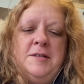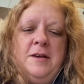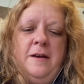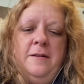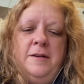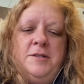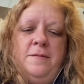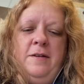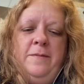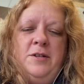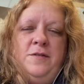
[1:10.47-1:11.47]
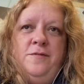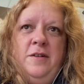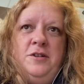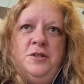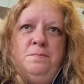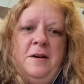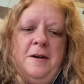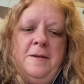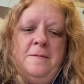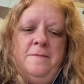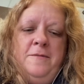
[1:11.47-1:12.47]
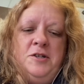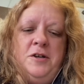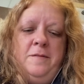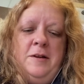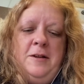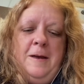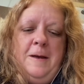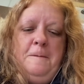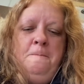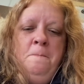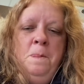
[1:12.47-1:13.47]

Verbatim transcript: It's got lots of flavors fresh bun, fresh everything.